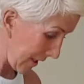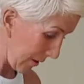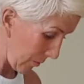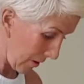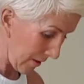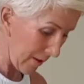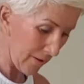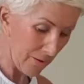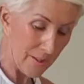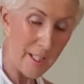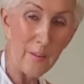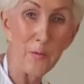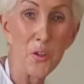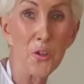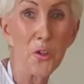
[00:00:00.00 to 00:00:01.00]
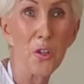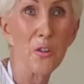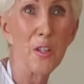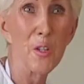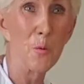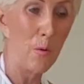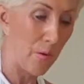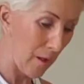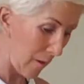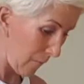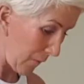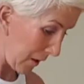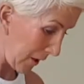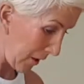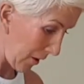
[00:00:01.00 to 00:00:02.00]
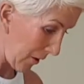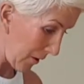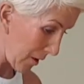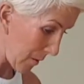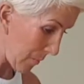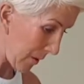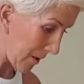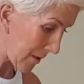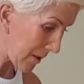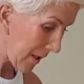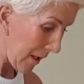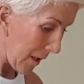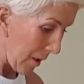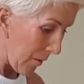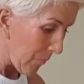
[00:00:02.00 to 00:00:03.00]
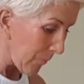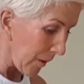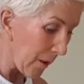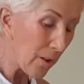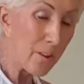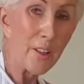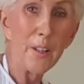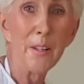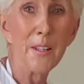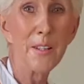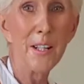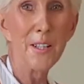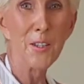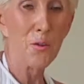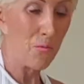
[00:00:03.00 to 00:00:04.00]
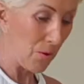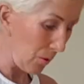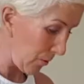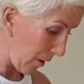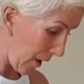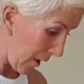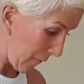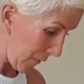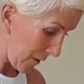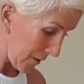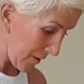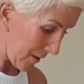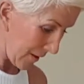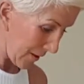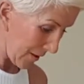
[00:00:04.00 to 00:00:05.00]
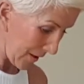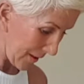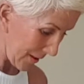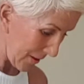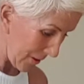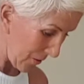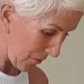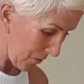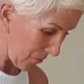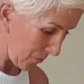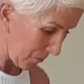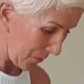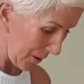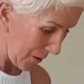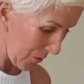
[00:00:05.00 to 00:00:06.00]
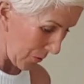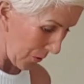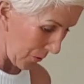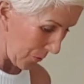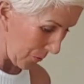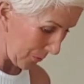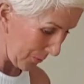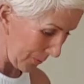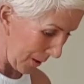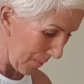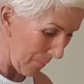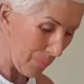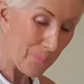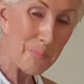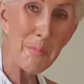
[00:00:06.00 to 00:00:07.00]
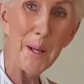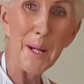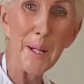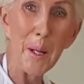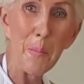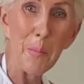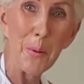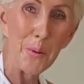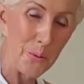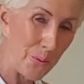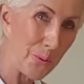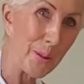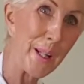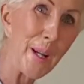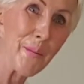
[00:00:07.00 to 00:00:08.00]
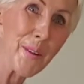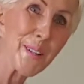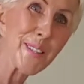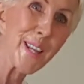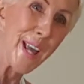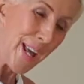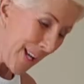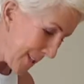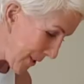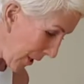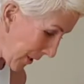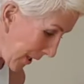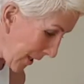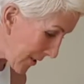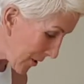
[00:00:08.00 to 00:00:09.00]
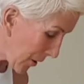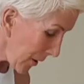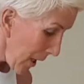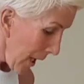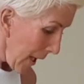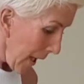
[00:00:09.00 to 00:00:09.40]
anyone else have to do this with their videos? But, you know, it's real life, isn't it? It's not all made up or glamorous. So, yeah, so